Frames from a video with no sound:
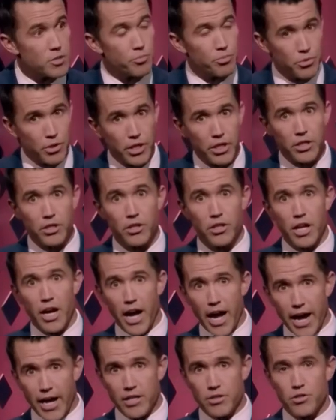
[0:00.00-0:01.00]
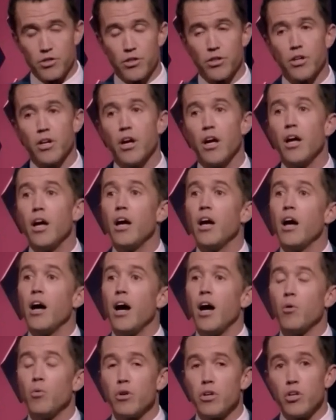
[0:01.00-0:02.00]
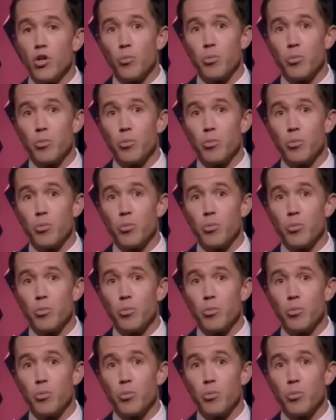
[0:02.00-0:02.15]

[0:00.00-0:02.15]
a pretty good actor. I wouldn't